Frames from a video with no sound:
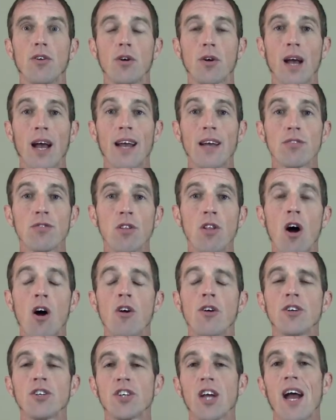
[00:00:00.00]
okay, as
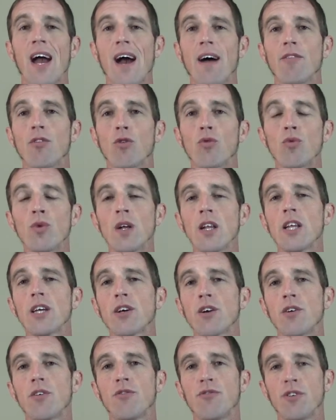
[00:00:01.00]
long as you have a really
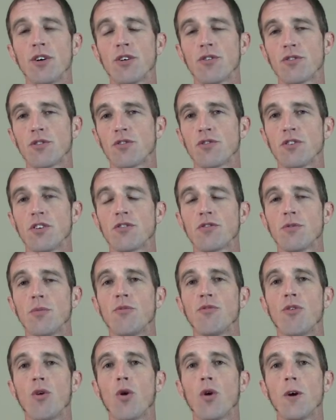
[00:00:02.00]
good filter
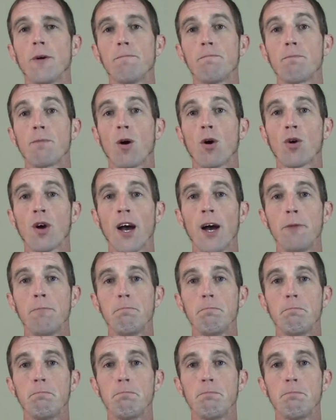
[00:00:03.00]
system for it, okay?